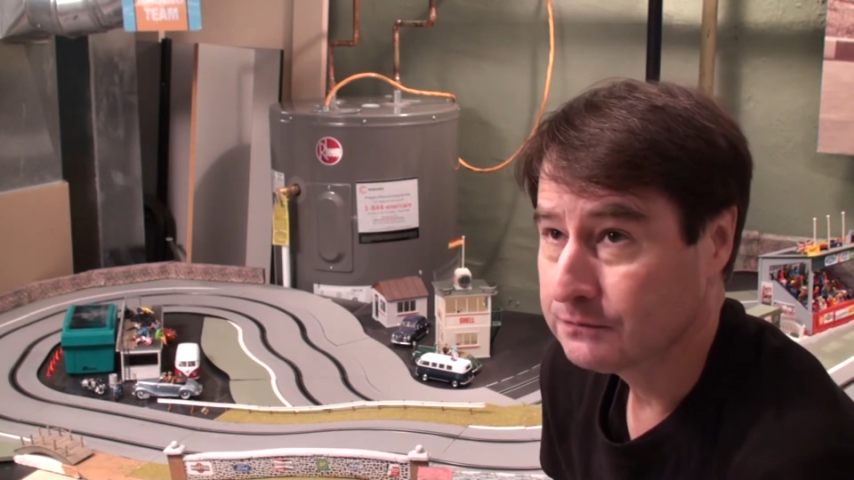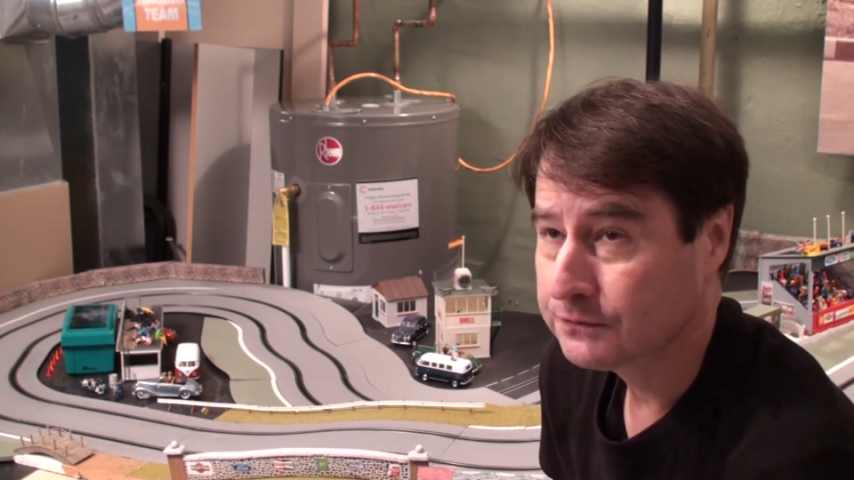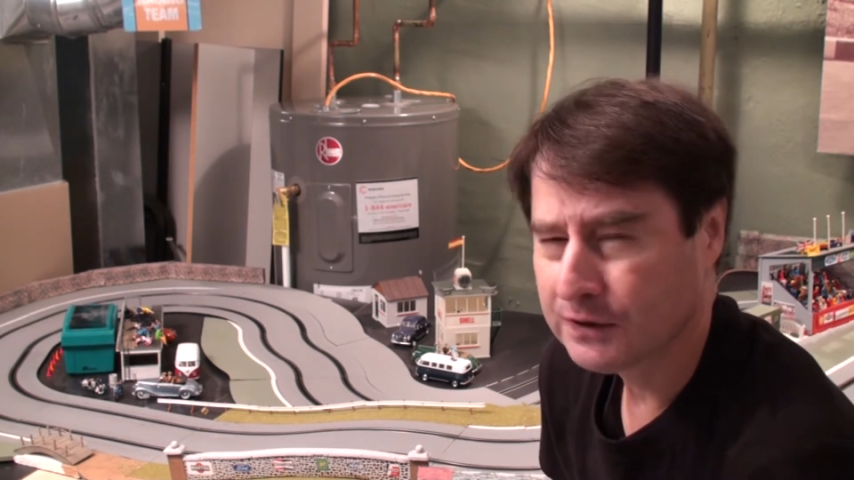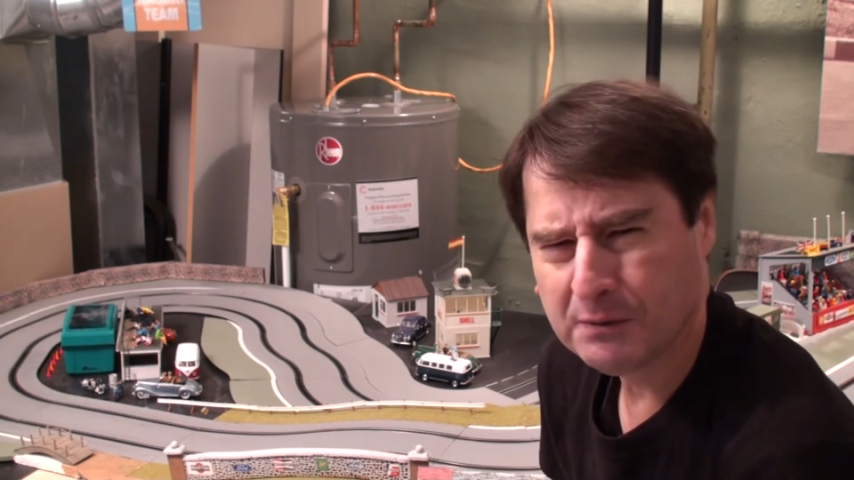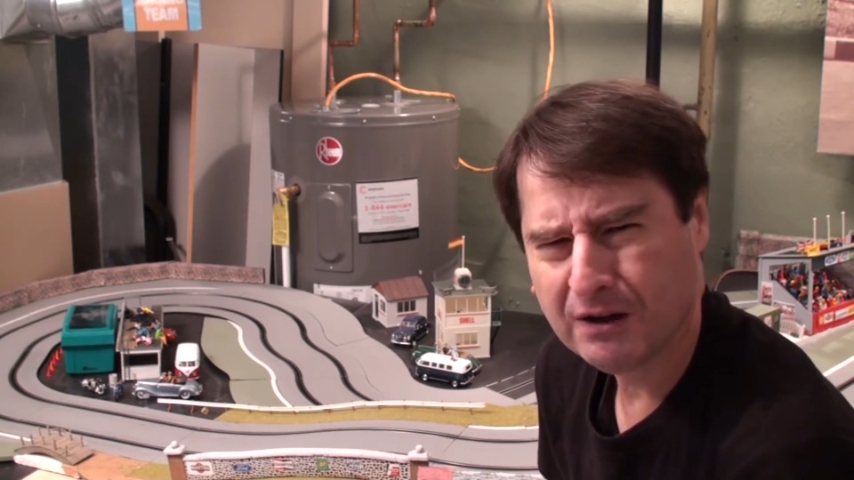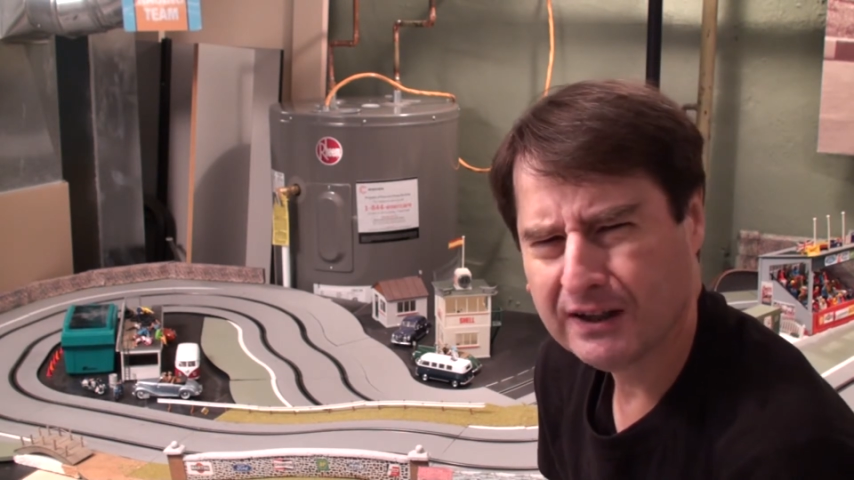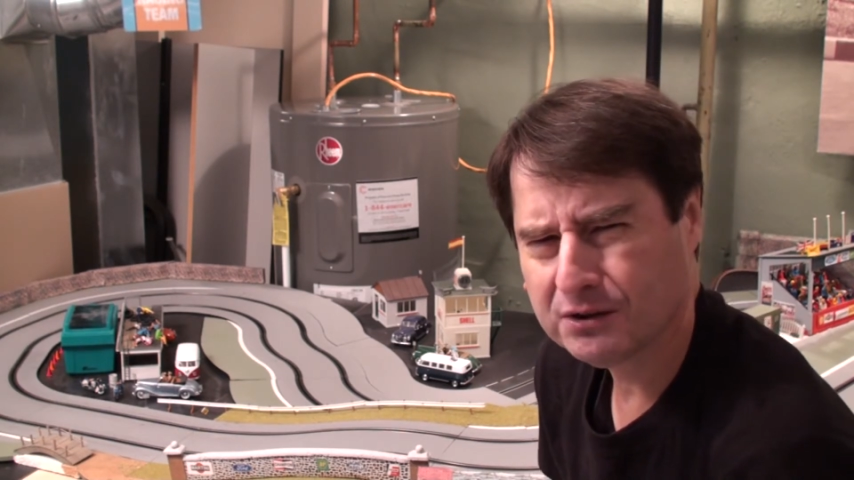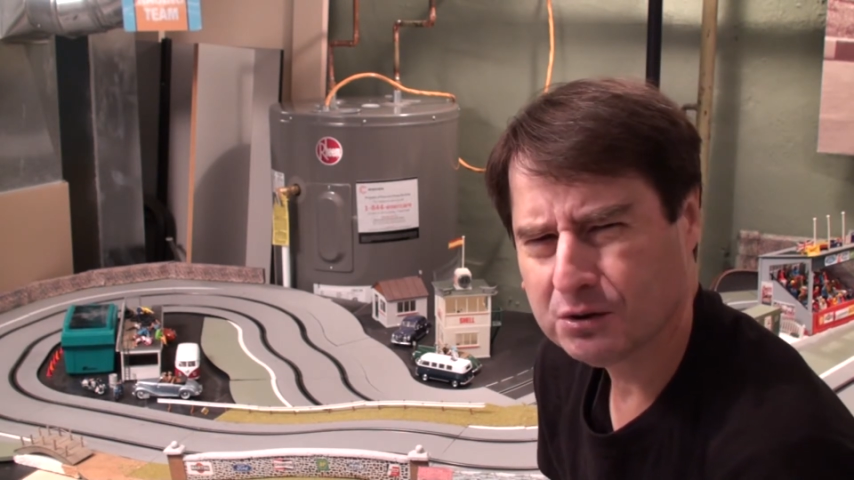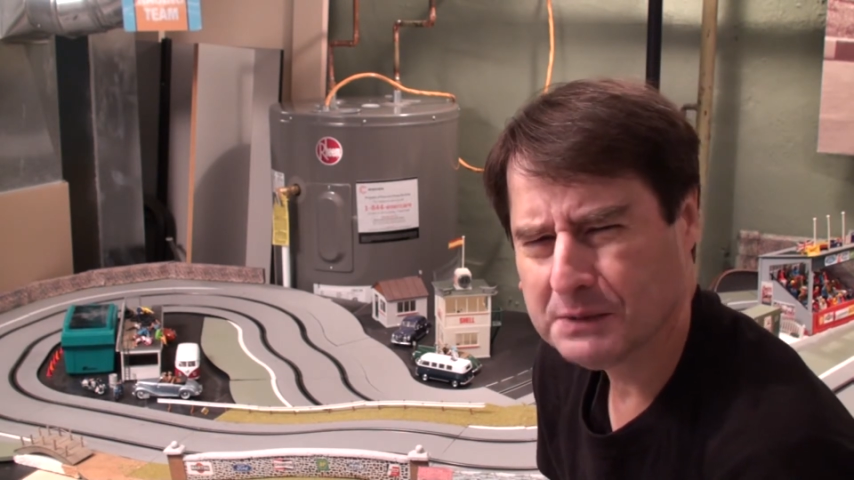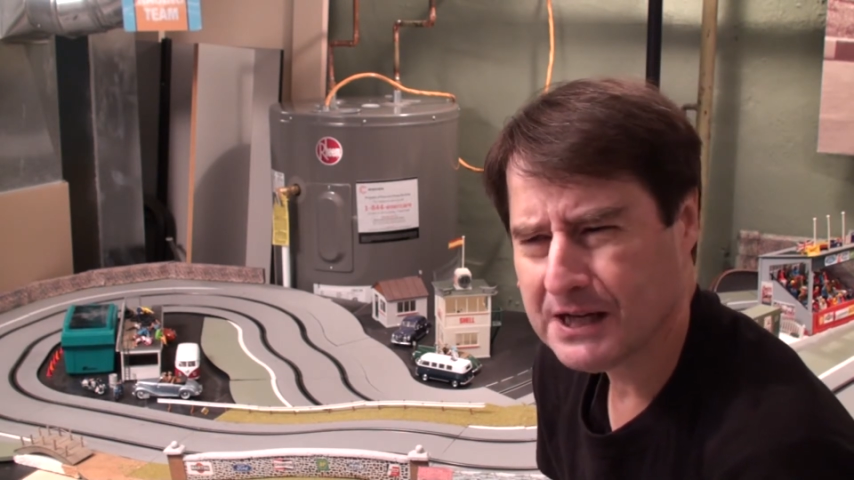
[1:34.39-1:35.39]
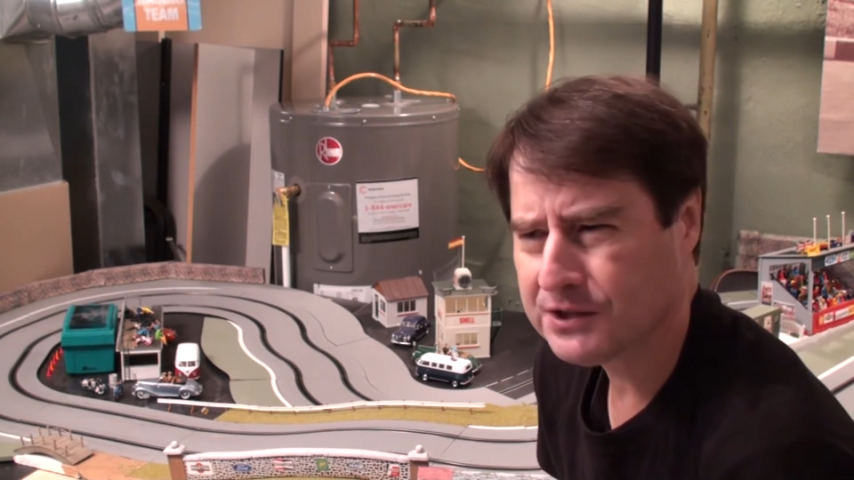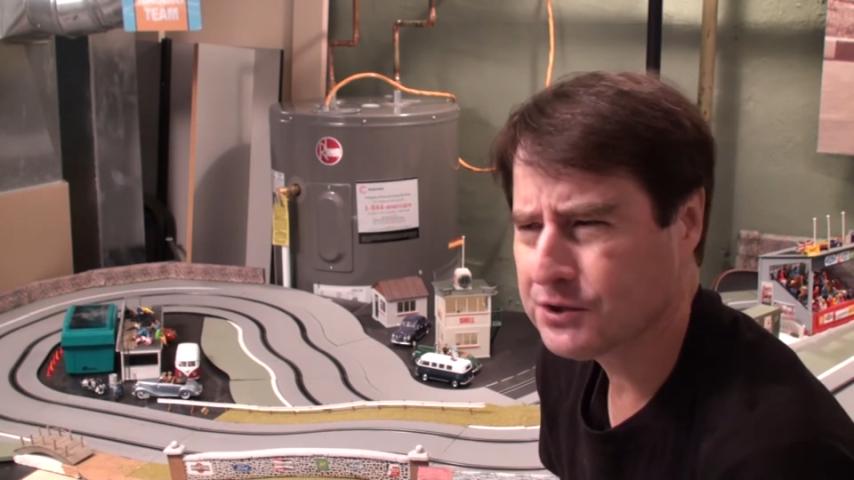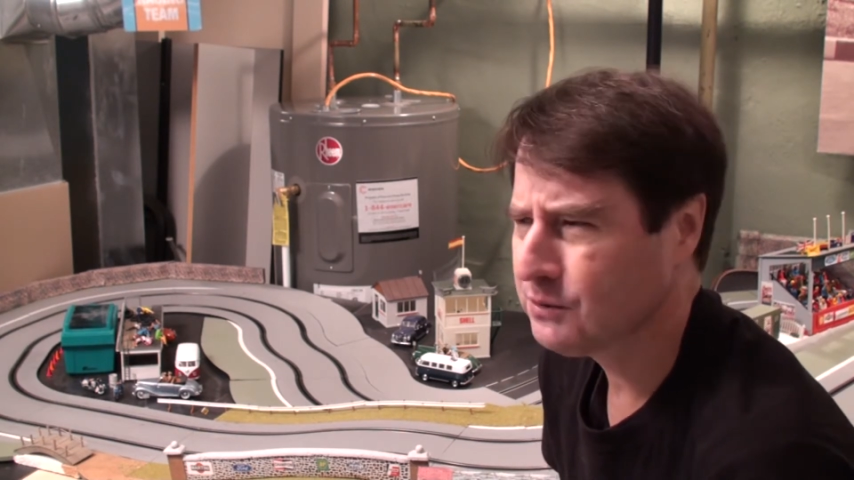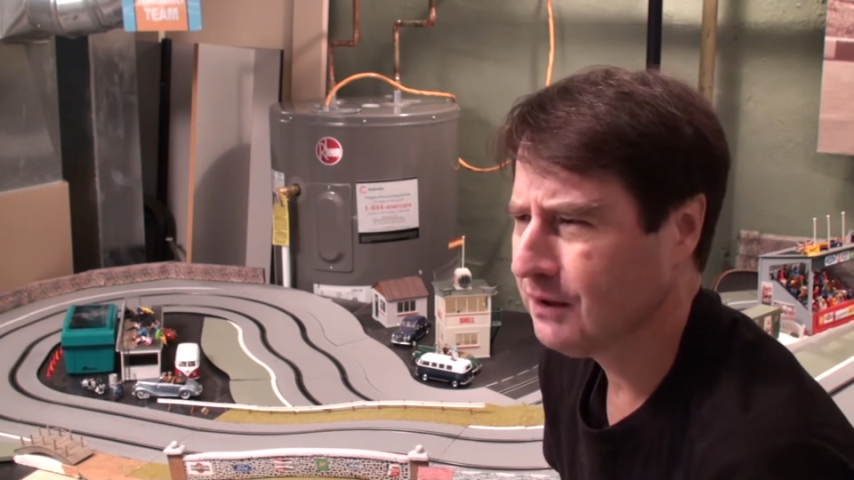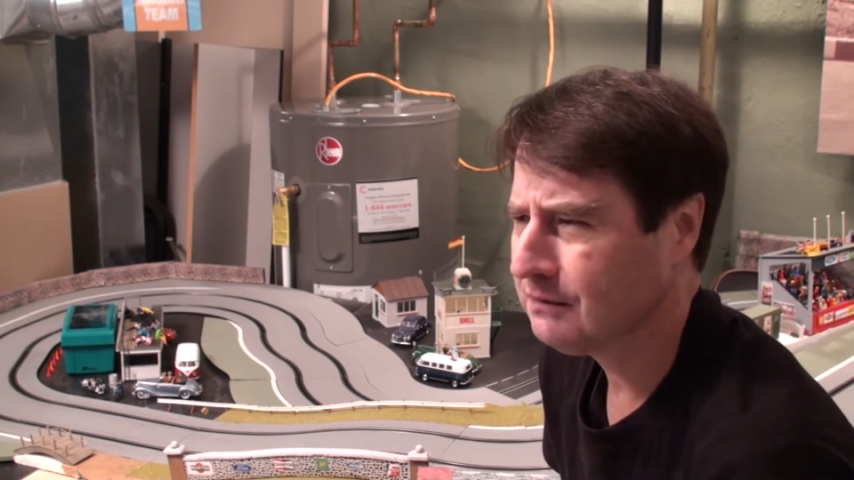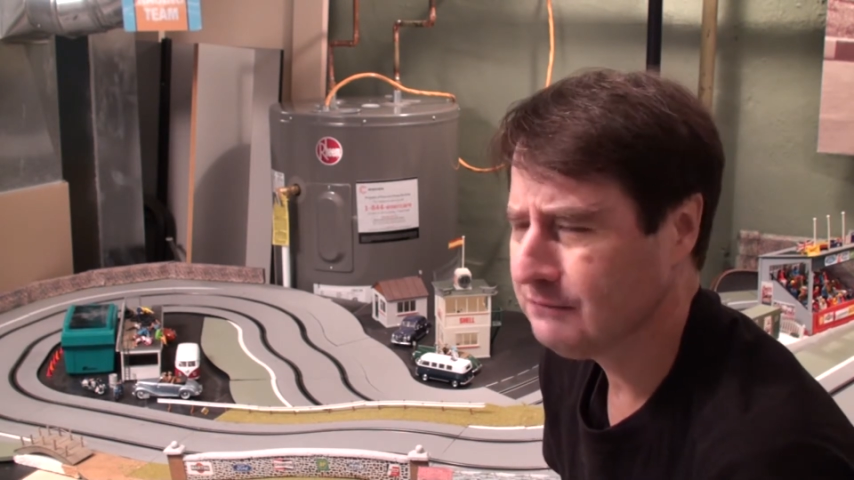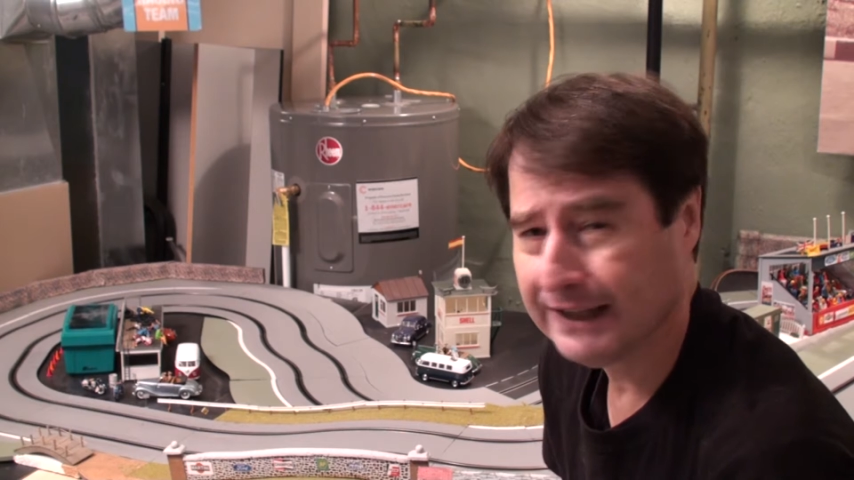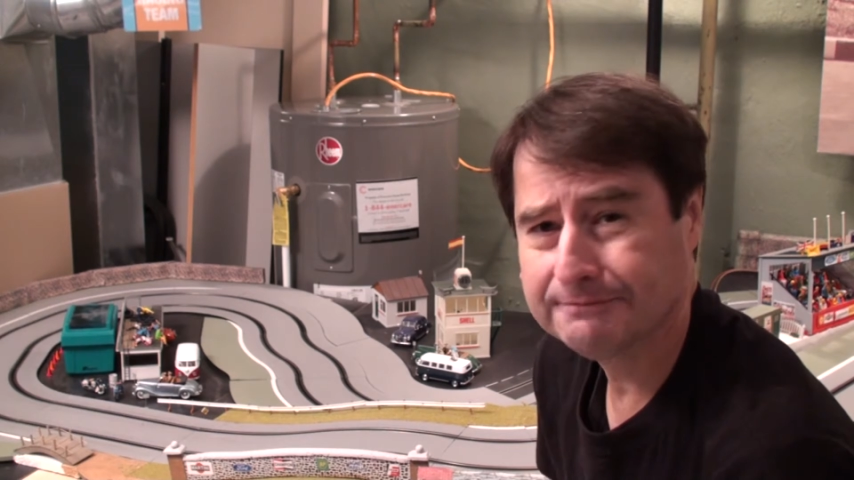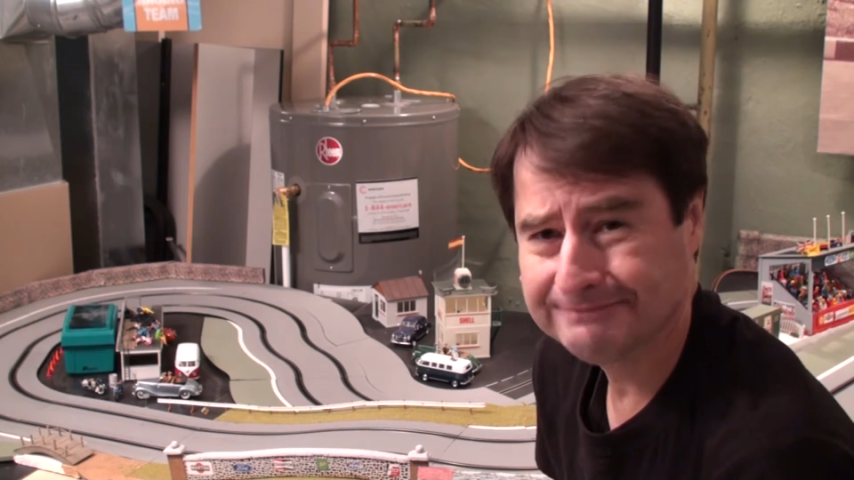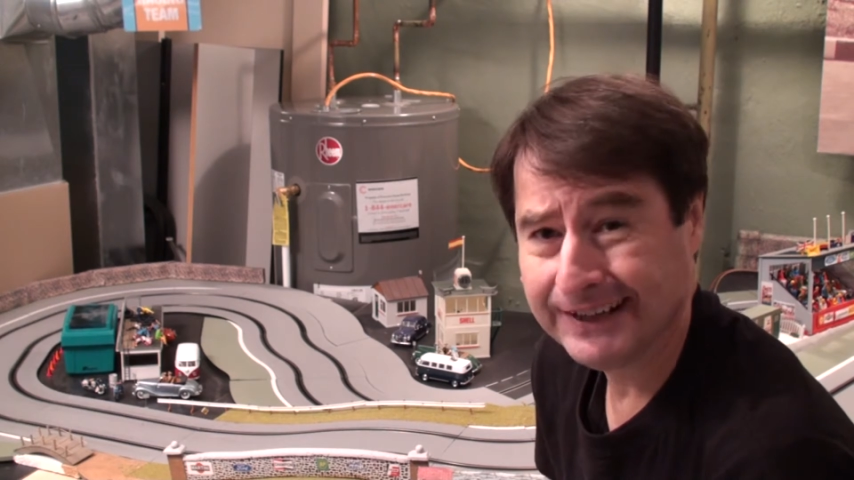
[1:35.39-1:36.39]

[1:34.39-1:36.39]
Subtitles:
From our electrical box to our, well,